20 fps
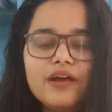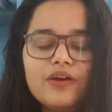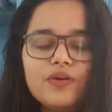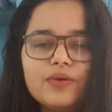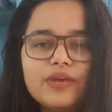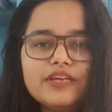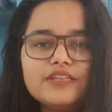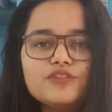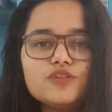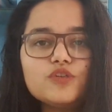
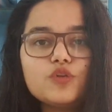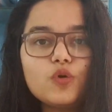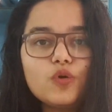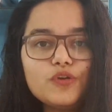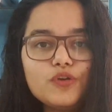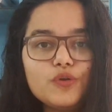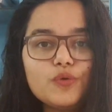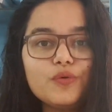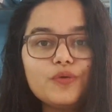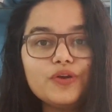Okay, so
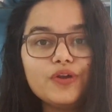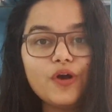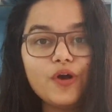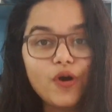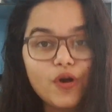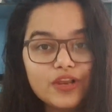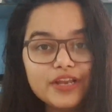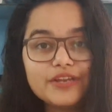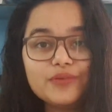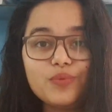don't do it
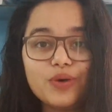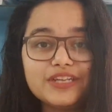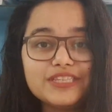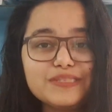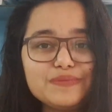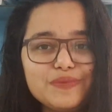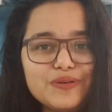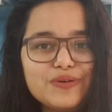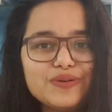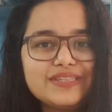all at
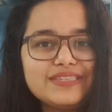once,